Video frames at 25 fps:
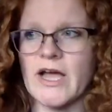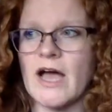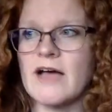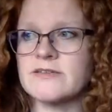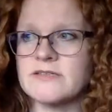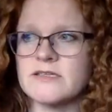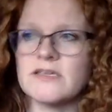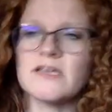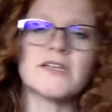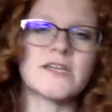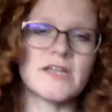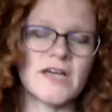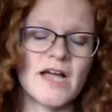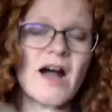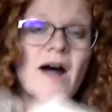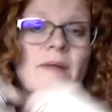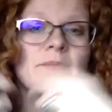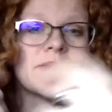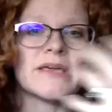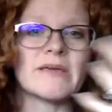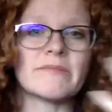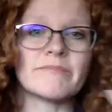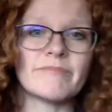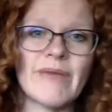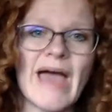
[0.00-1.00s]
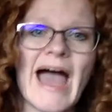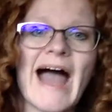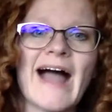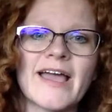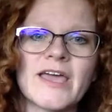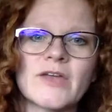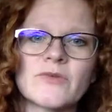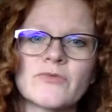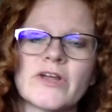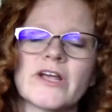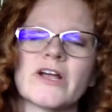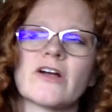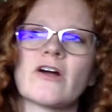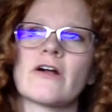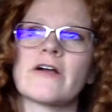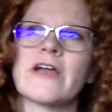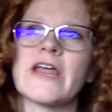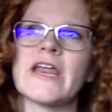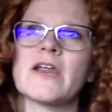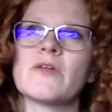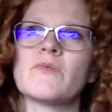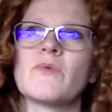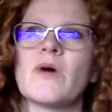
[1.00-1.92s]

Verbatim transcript: us into coming back and reincarnating.